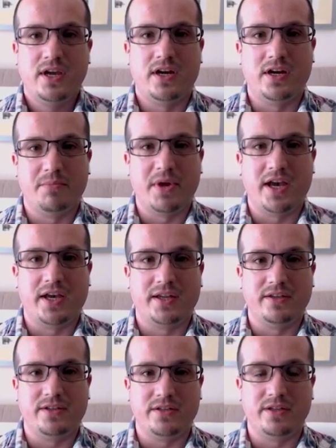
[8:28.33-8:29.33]

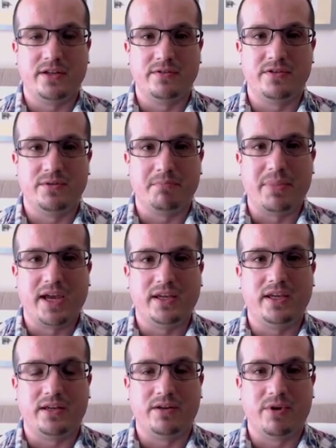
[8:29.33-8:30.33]
and doing
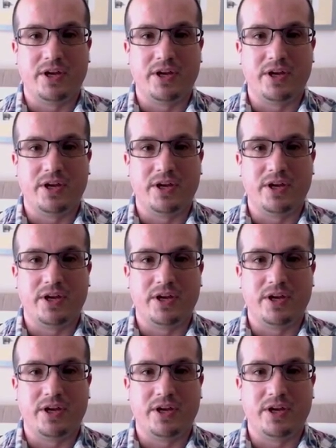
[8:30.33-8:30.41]
banking the